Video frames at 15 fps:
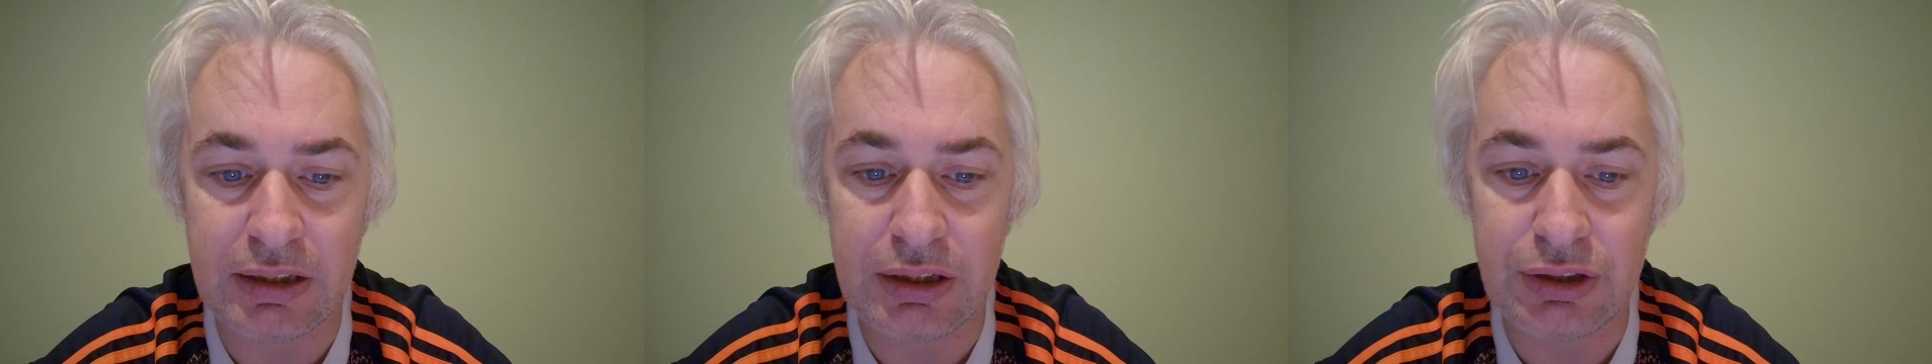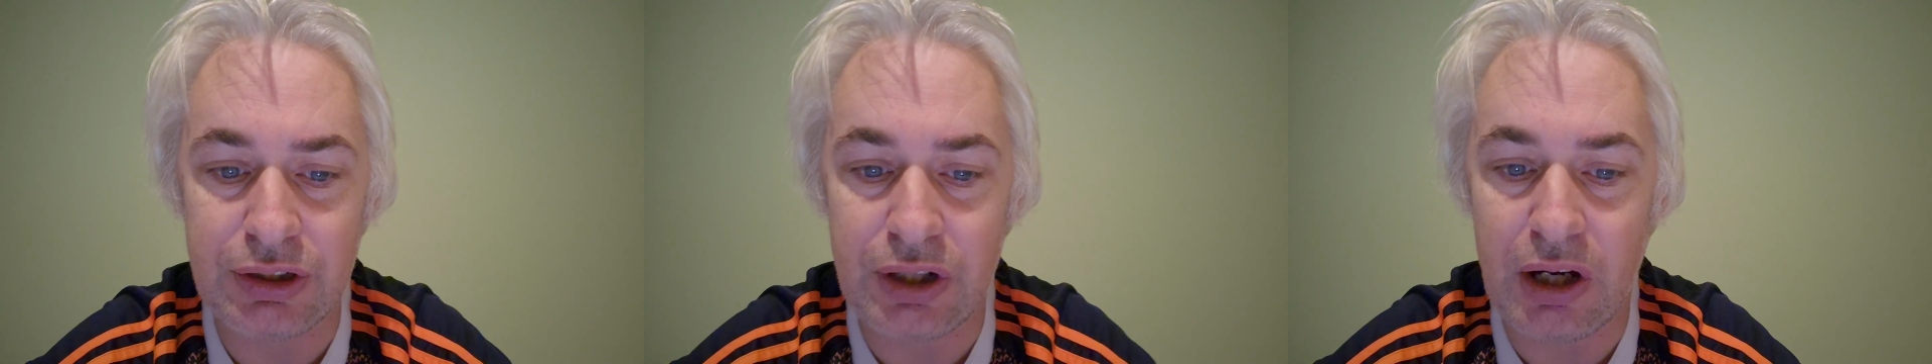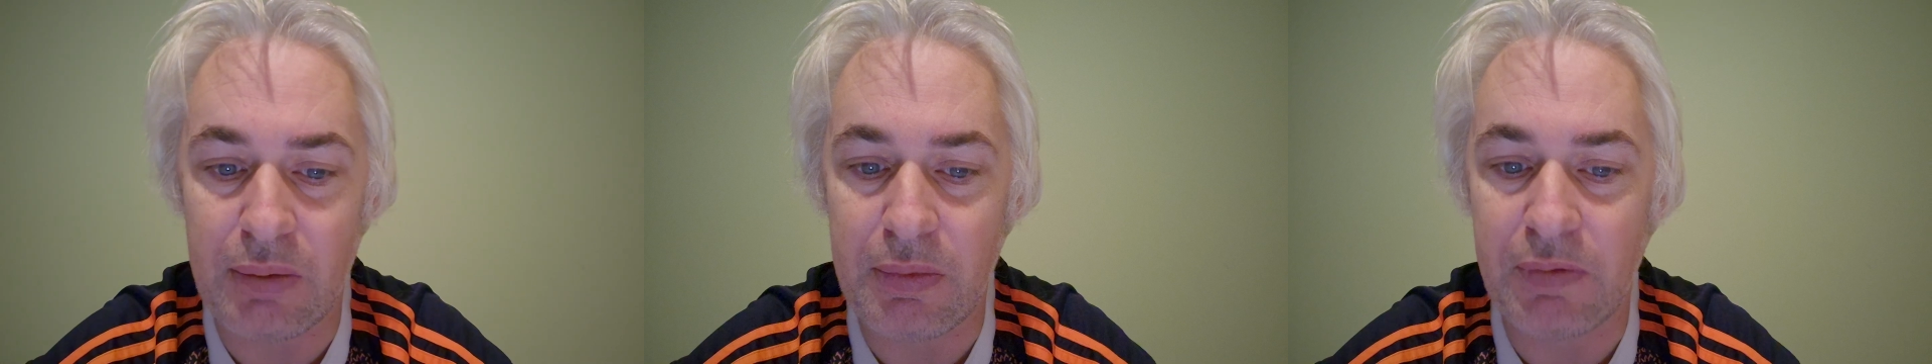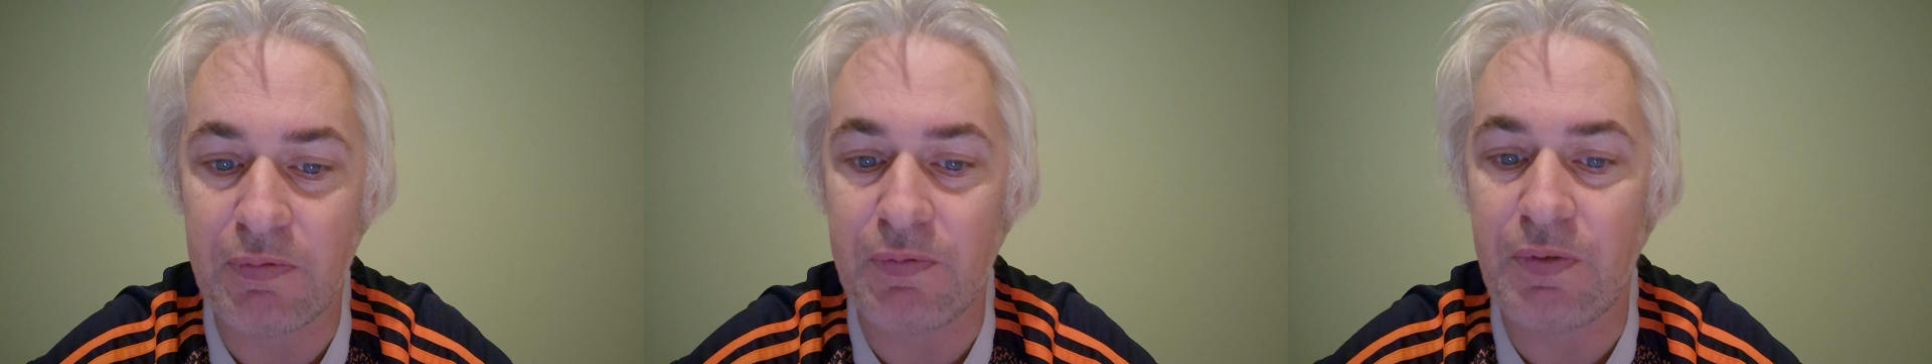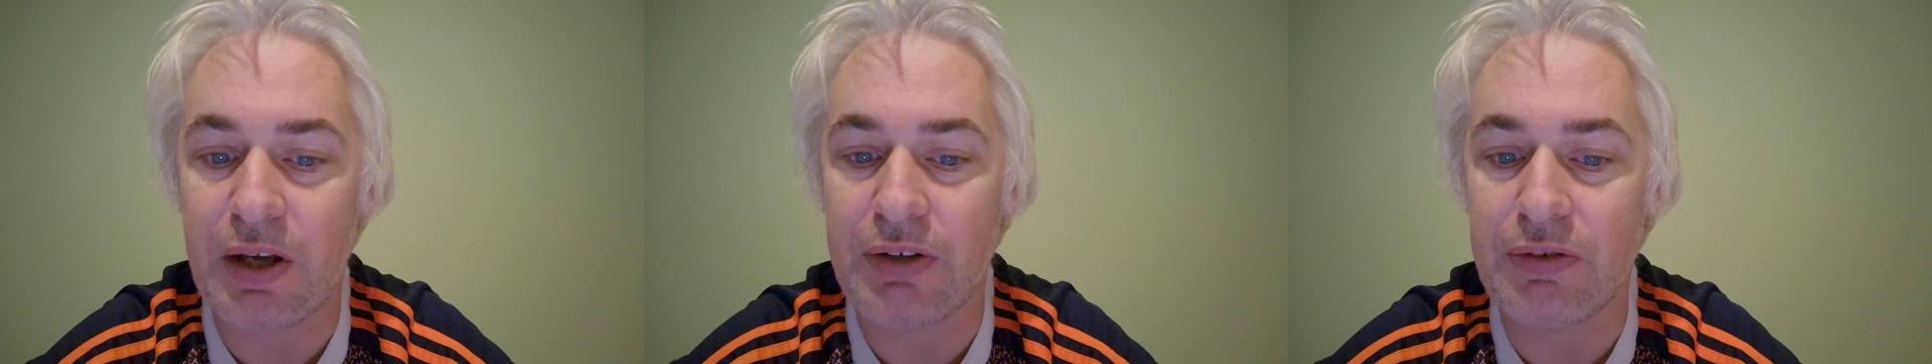the German
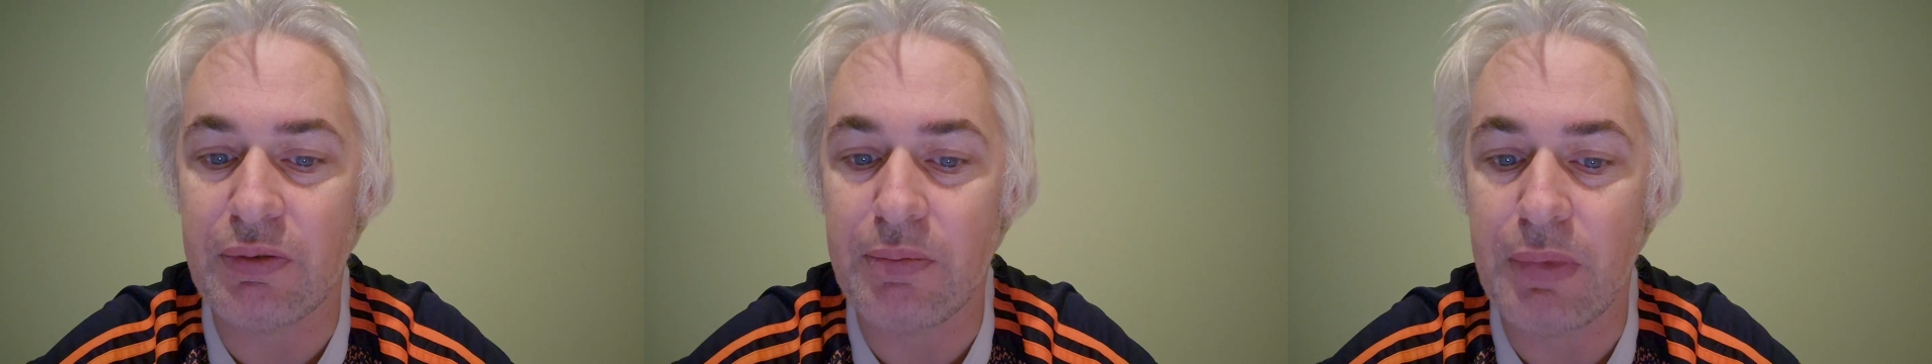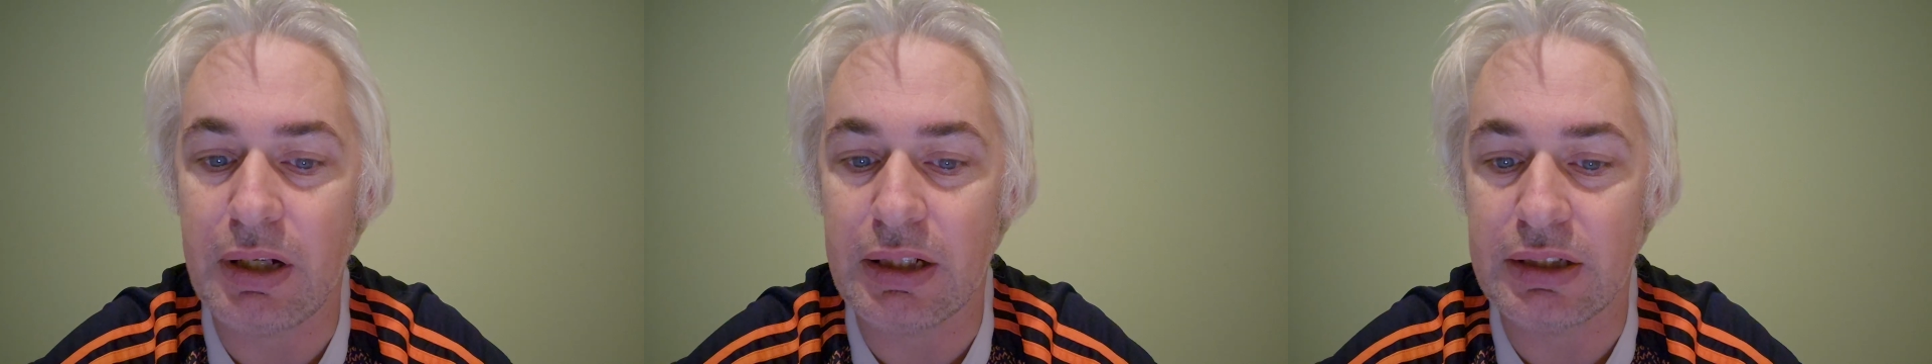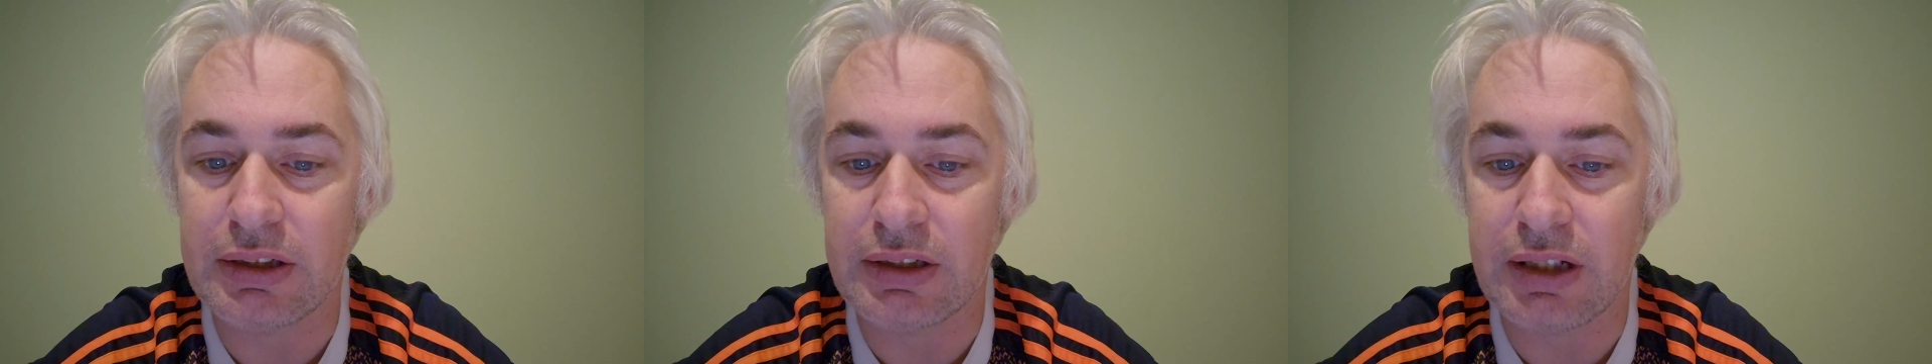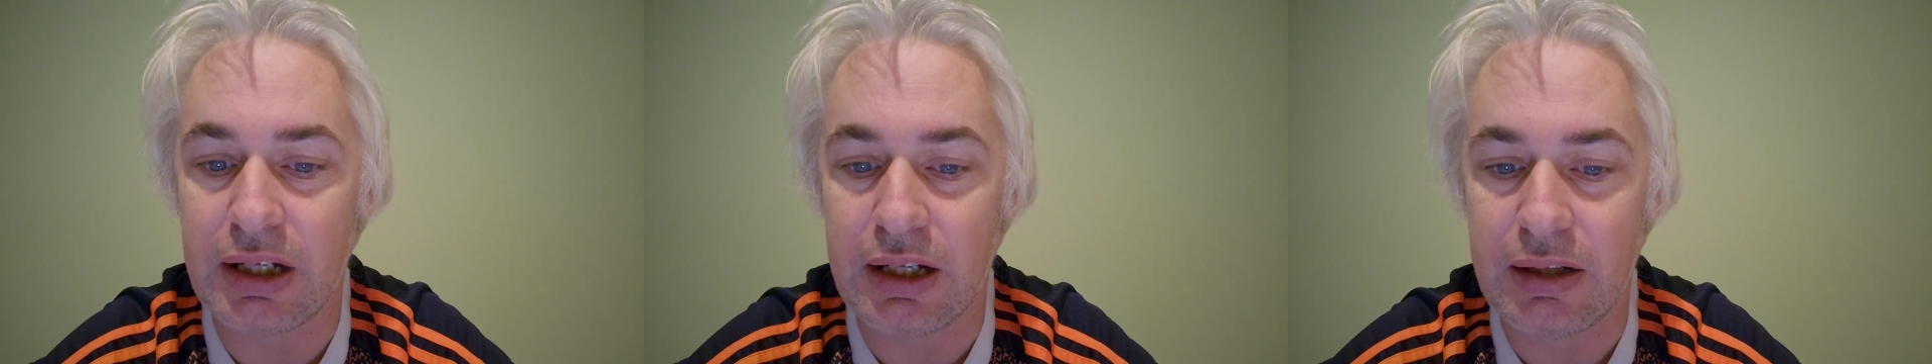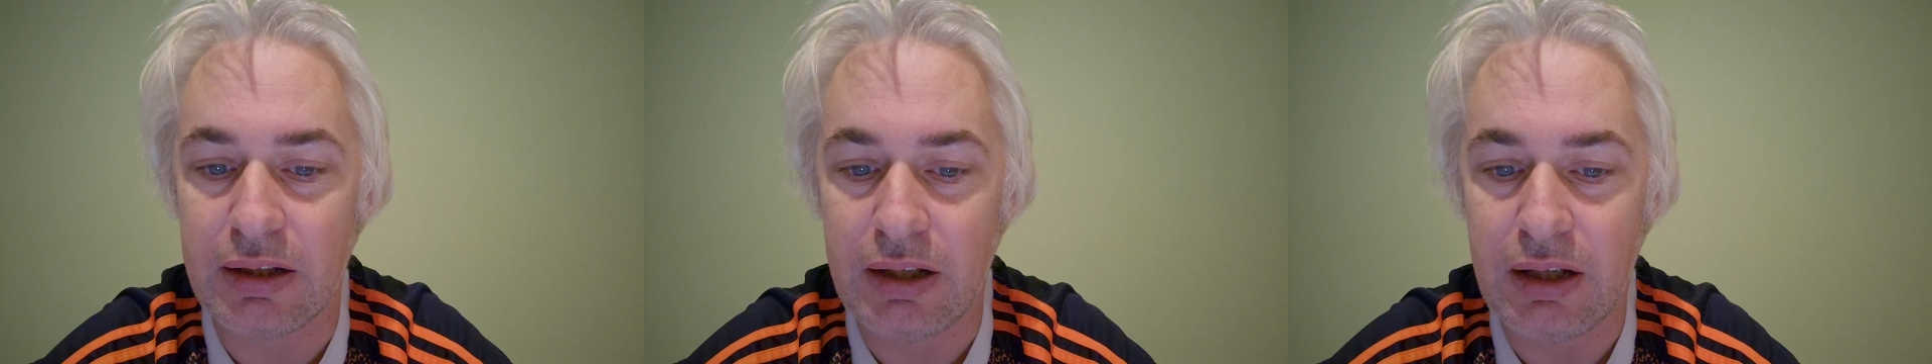Federal Minister